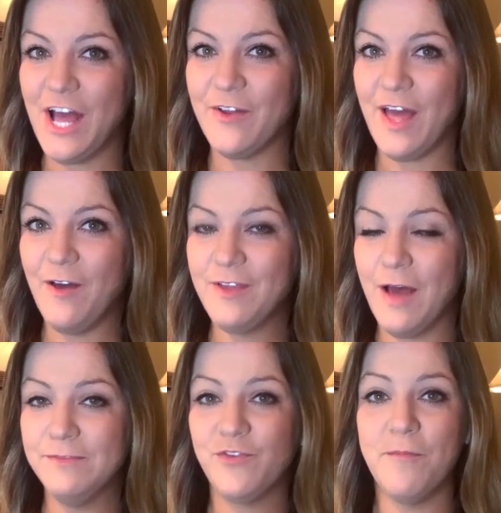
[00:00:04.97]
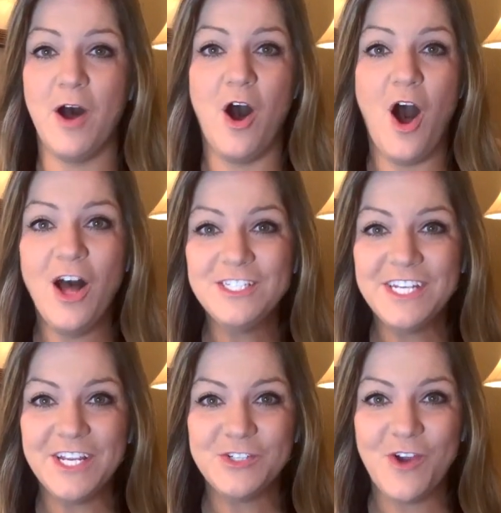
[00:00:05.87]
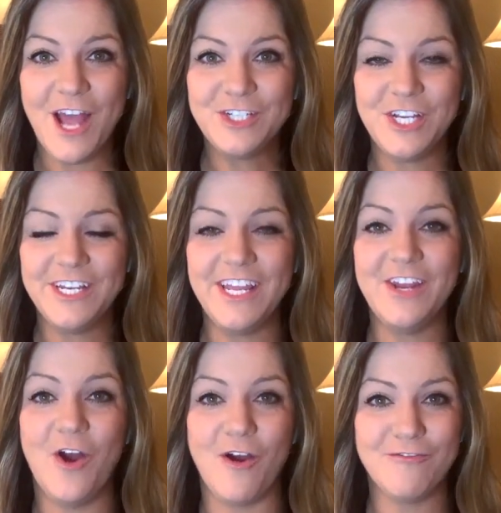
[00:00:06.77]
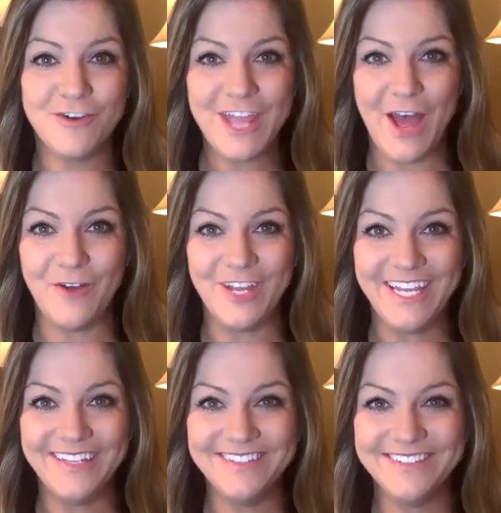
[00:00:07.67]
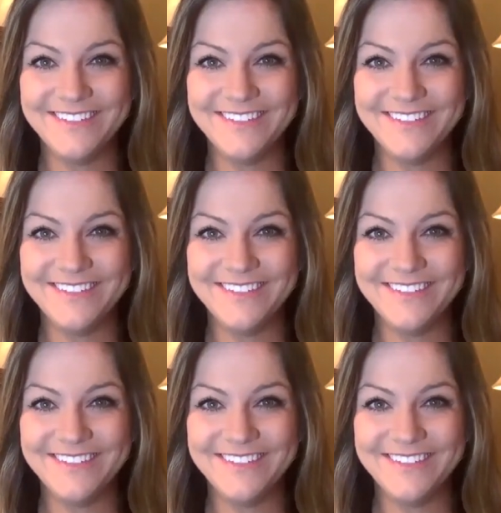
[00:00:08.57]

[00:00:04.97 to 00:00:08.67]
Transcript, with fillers: shout out comes from a haunted attraction in Harford County.